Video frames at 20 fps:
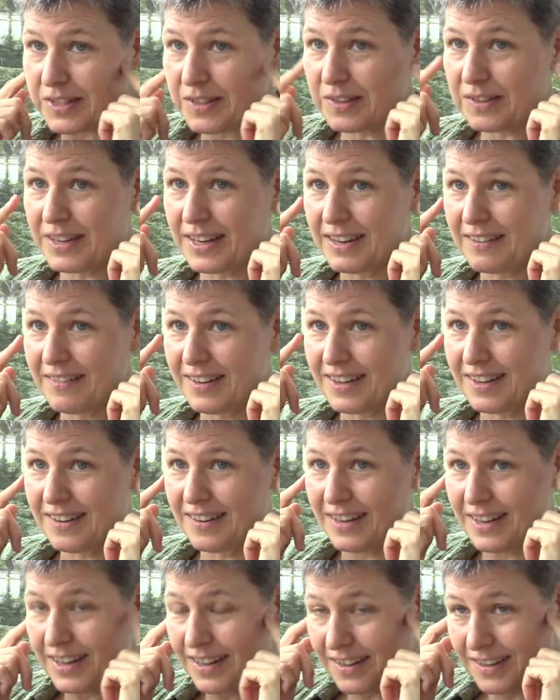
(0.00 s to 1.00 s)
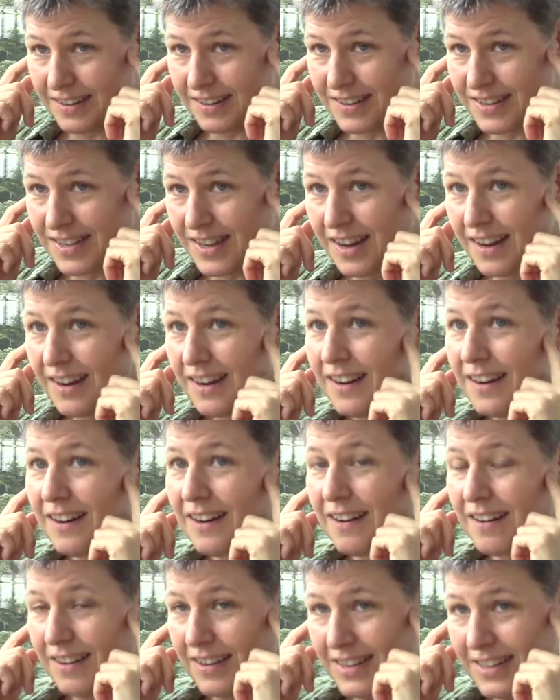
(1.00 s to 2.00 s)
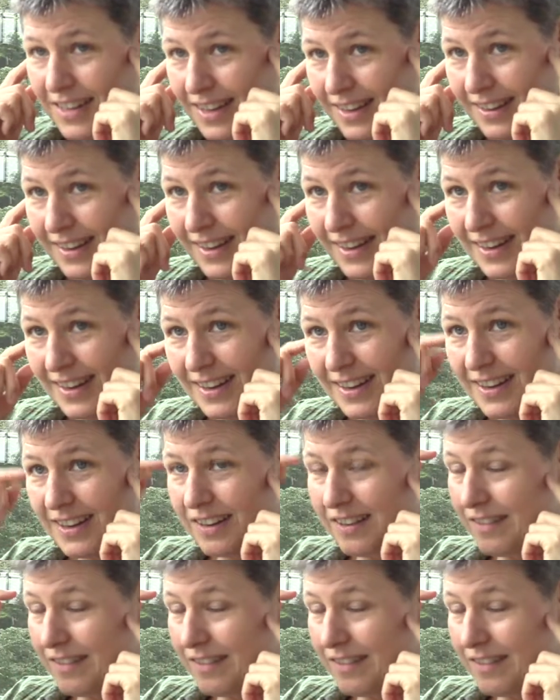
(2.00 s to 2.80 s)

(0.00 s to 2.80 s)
So like when your ears are telling,